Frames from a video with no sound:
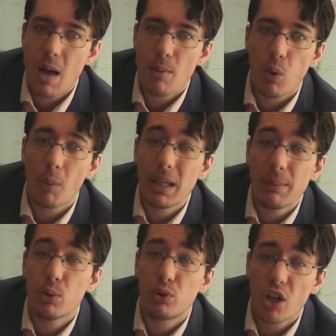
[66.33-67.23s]
But what
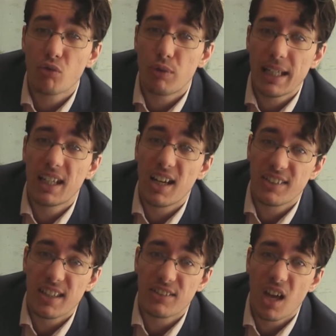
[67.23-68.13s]
people don't realise
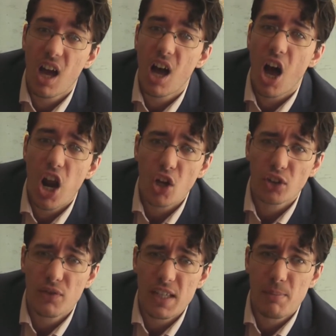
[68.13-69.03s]
is, a lot
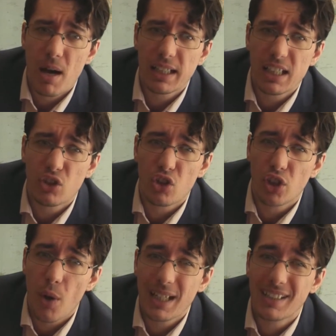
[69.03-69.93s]
of this money is just
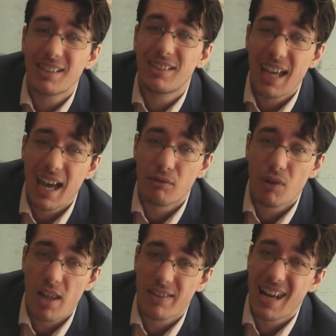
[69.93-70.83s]
going into debt
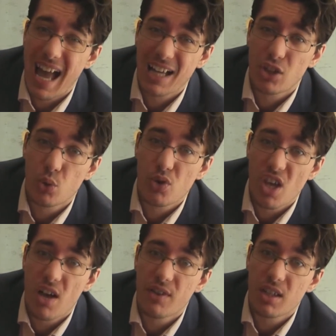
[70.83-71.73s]
rather than actual
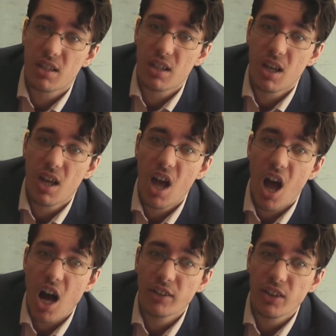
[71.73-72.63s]
services.
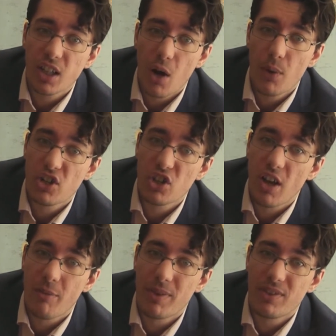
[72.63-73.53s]
Under the coalition
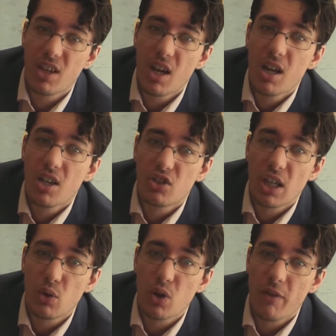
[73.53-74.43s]
government,
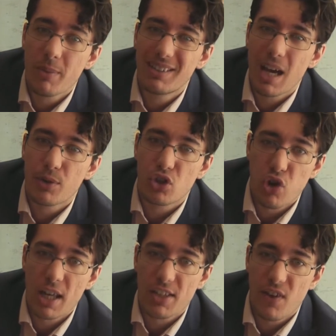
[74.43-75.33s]
central government debt was
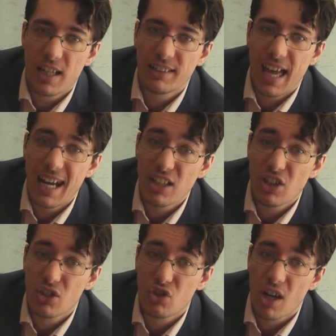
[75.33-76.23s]
transferred into
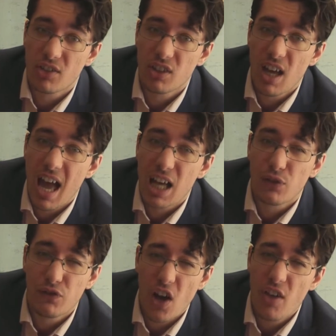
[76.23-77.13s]
NHS trusts as
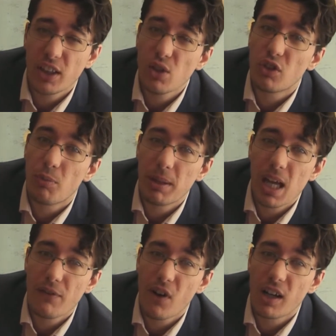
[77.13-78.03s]
further use of
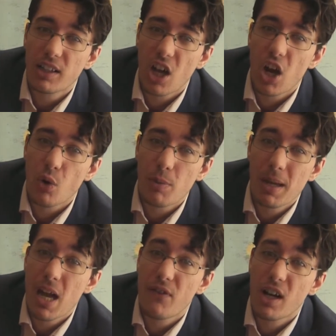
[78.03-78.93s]
PFIs along with
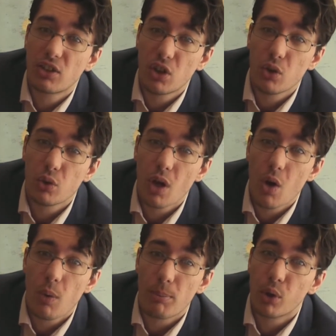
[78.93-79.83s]
PFI2s
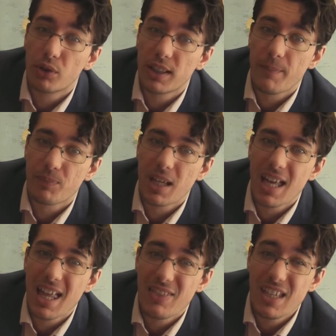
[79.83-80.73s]
were brought in.
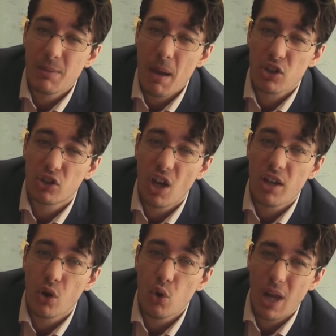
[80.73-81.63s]
These measures
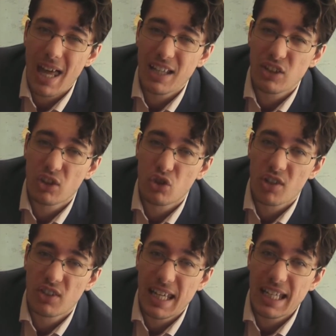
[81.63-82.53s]
turned all NHS
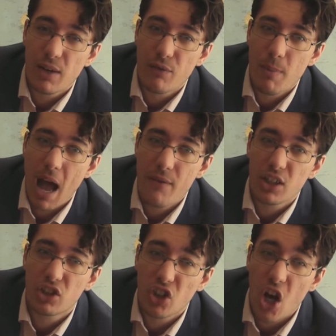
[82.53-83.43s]
trusts in England from
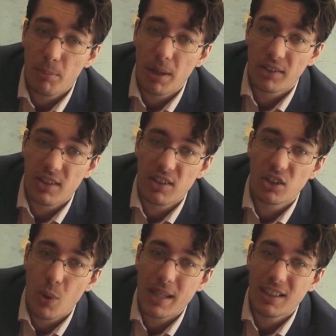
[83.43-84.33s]
having surpluses in
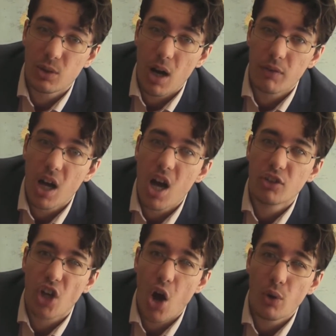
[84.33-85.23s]
2012
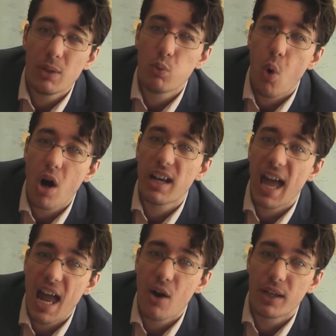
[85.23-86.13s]
to only one
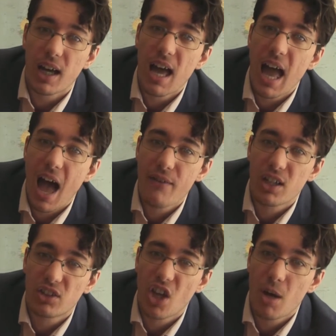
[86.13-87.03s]
area having
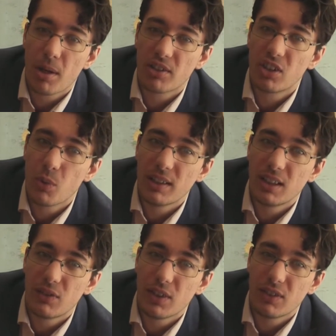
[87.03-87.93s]
a surplus in
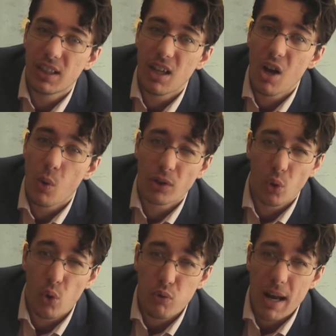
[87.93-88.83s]
2015, whilst
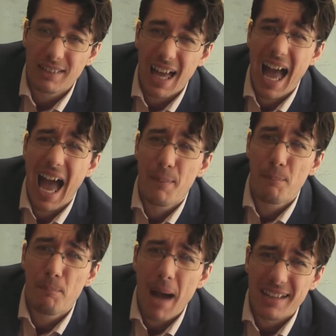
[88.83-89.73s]
all the rest had
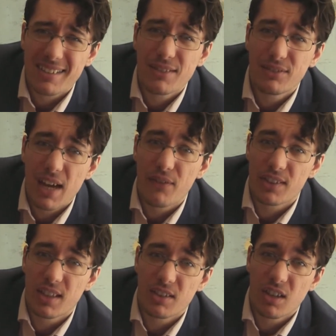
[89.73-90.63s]
massive
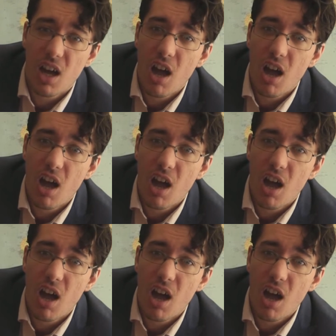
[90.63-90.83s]
deficits.